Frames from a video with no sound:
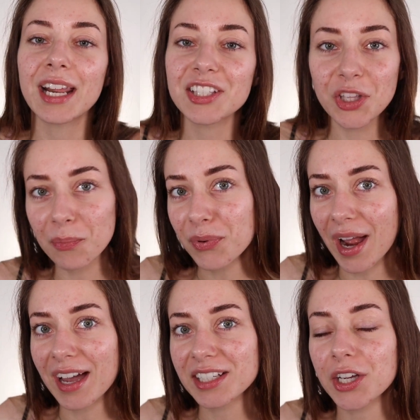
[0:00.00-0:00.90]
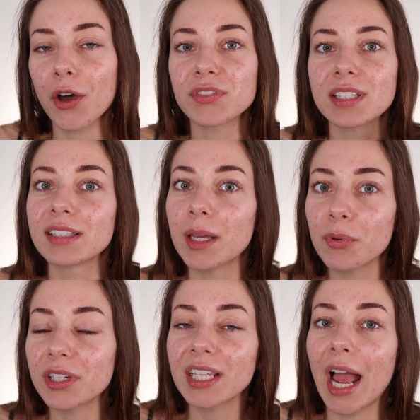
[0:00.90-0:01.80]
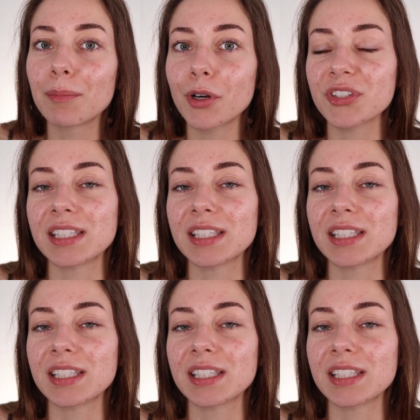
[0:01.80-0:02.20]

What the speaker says: It is the brand of celebrity eyebrow